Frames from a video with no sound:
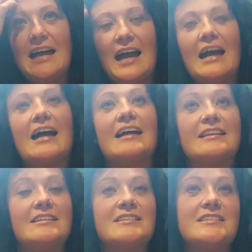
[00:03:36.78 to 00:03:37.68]

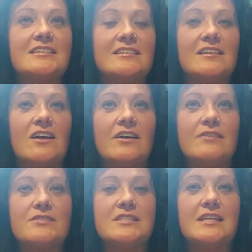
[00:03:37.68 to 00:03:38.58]
and kind
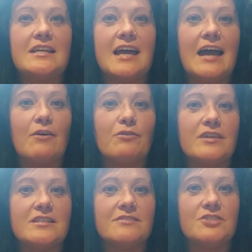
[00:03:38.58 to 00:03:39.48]
of seeing how
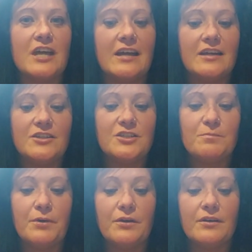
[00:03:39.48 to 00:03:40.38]
things have
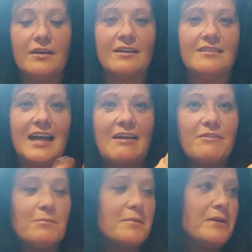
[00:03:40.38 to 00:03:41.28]
changed, but
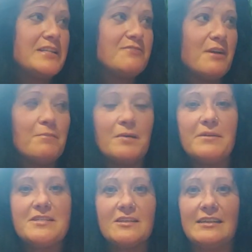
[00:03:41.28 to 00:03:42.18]
having my best friend by
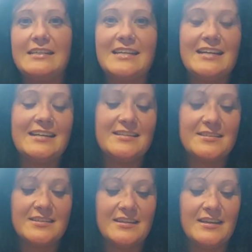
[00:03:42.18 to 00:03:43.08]
my side
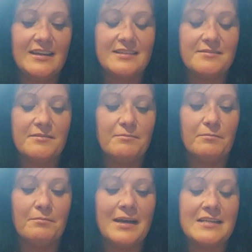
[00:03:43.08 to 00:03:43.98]

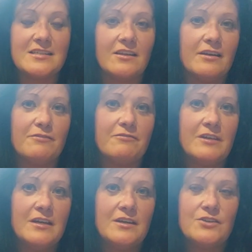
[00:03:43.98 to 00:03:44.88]
makes life
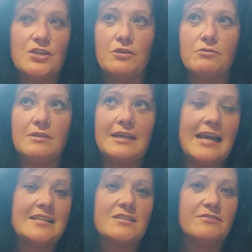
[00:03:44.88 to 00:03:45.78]
so
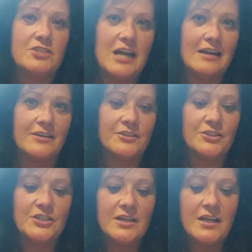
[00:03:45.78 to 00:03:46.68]
less of a challenge.